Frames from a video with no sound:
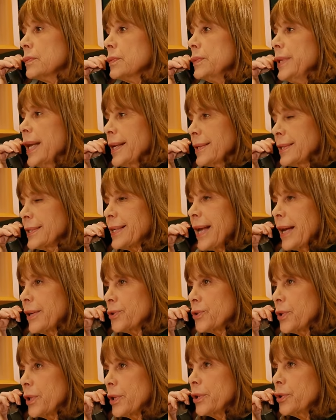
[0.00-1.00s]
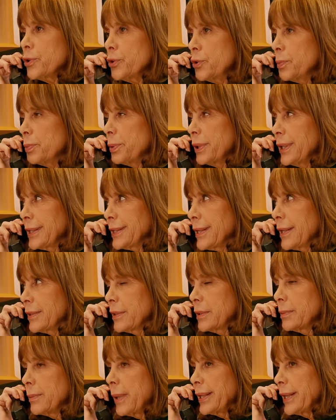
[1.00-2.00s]
Yes, Sandra, can you please send
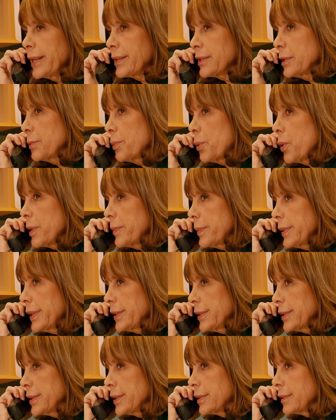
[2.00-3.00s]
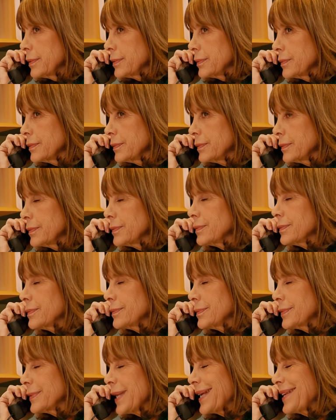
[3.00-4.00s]
in my next appointment?
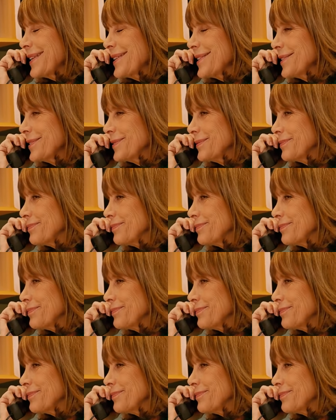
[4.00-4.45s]
Thank you.